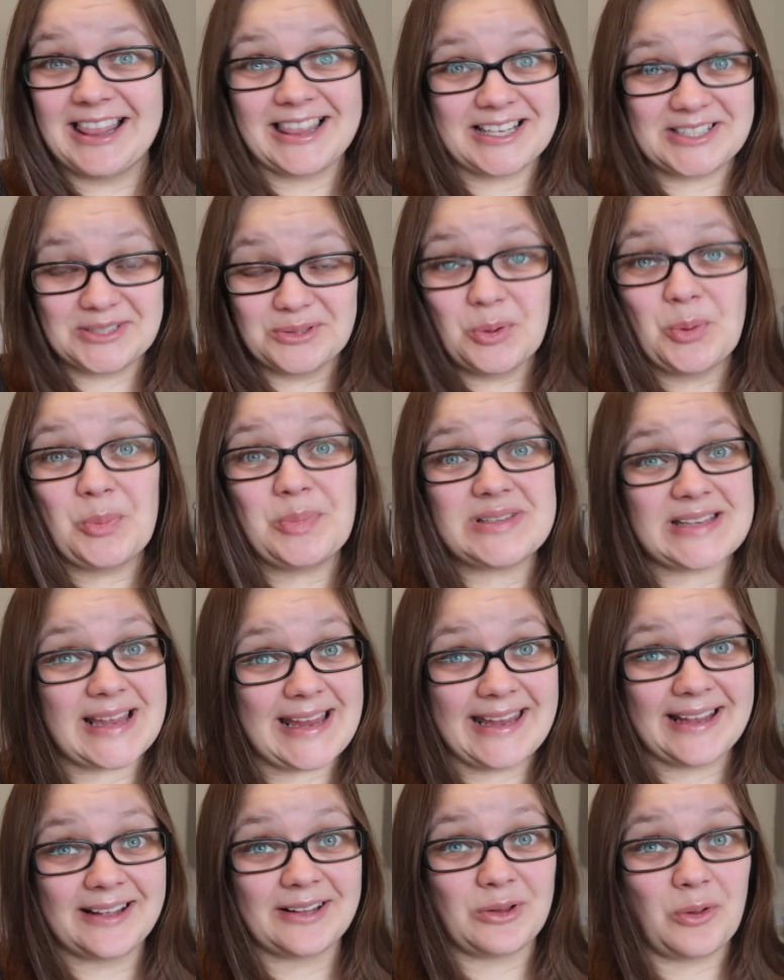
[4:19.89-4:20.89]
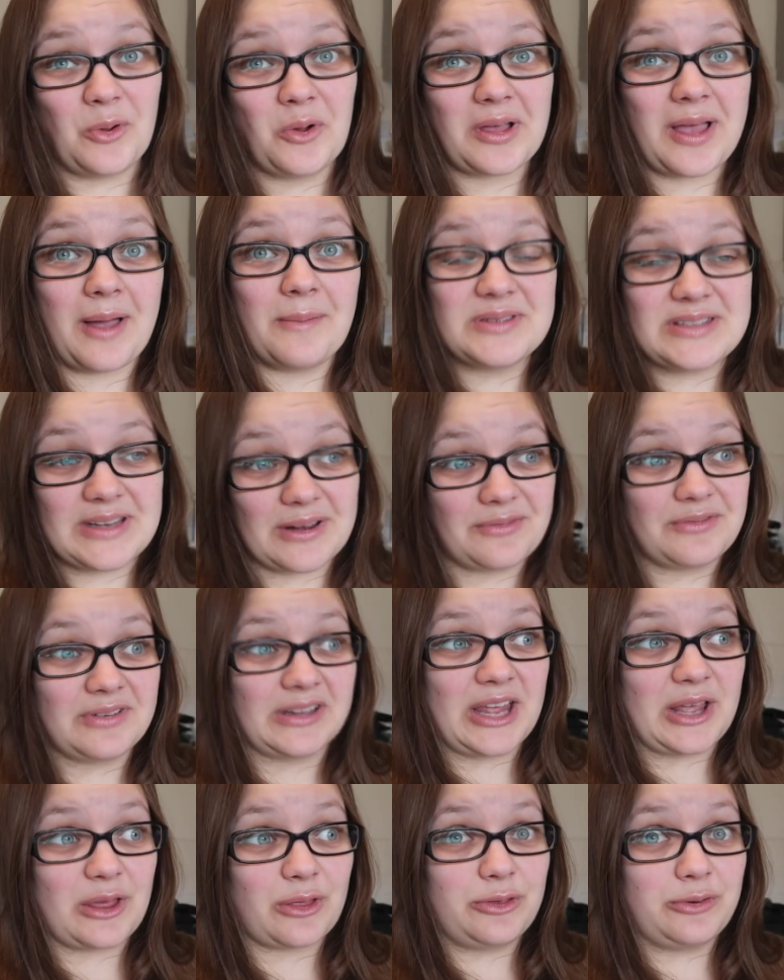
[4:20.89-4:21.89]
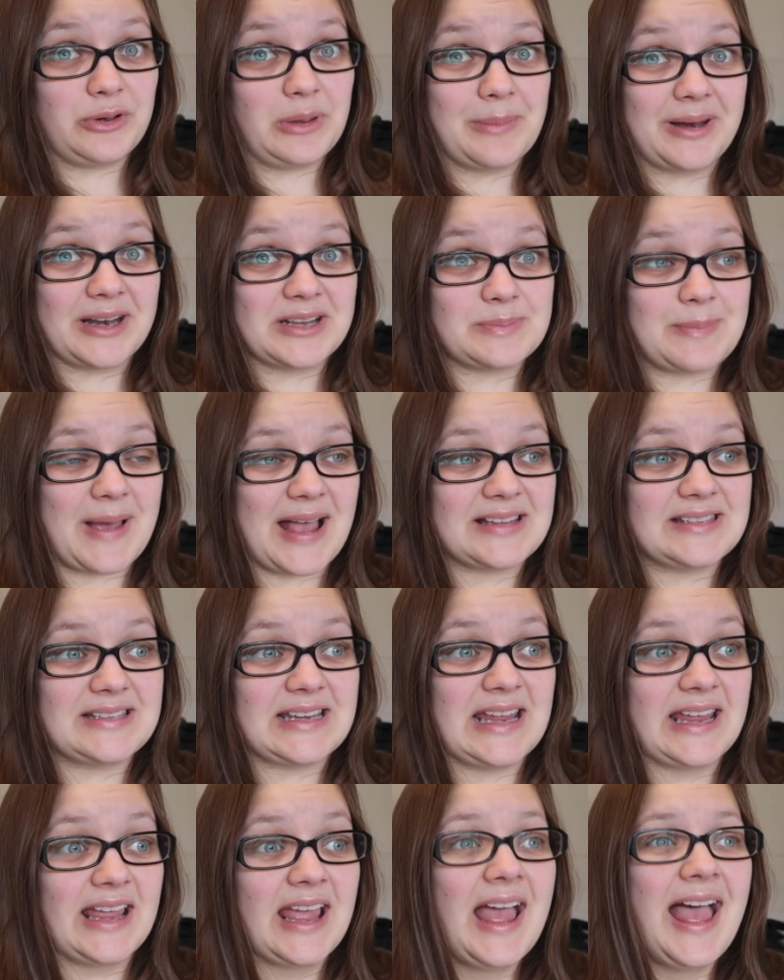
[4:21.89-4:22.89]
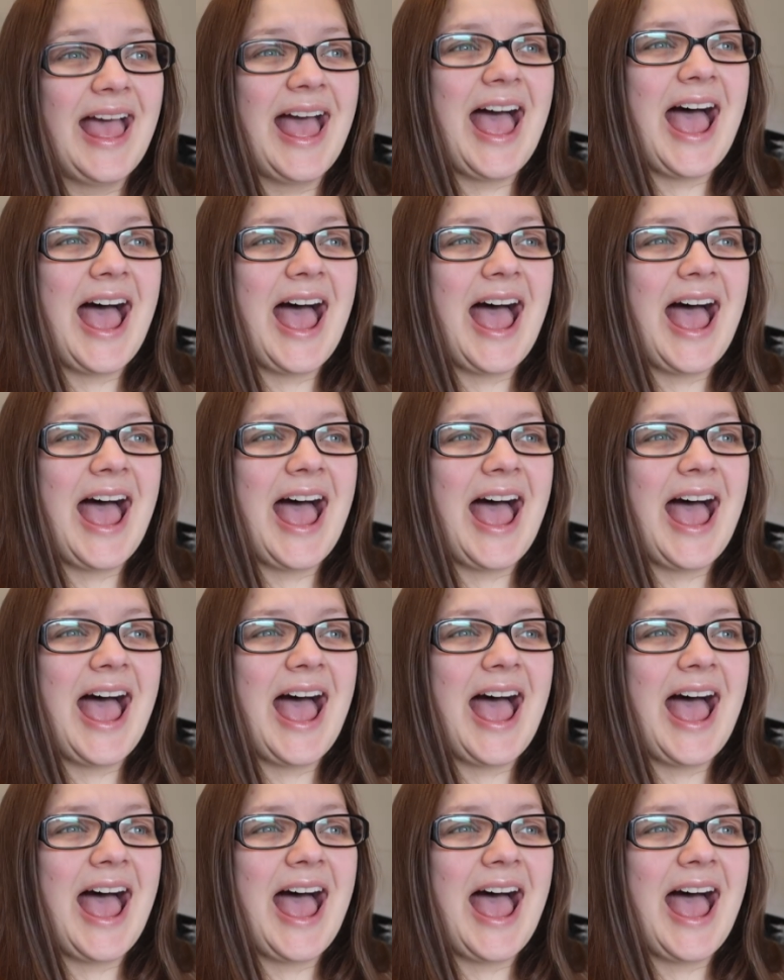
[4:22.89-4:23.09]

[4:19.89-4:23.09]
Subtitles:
Lidl opened at 8 o'clock. I was there for like 8:03